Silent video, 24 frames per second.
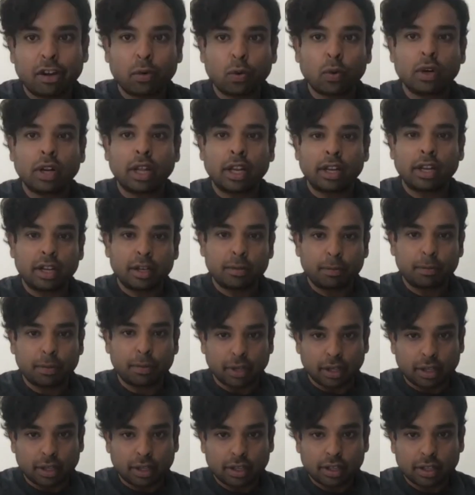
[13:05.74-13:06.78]
own N L
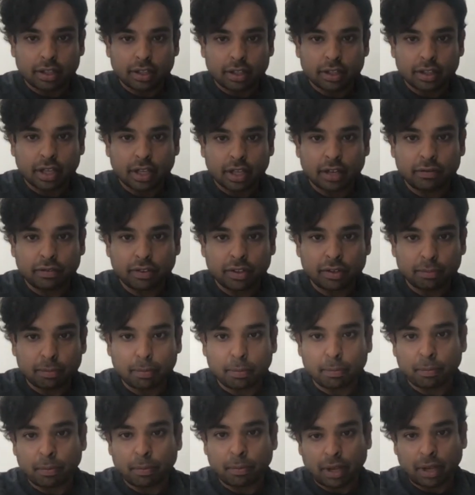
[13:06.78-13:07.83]
P that we
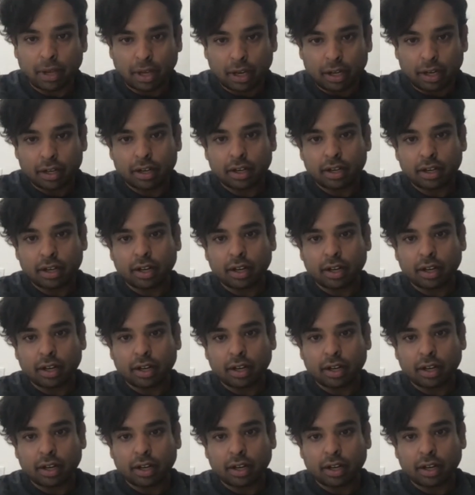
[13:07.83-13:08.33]
made, right?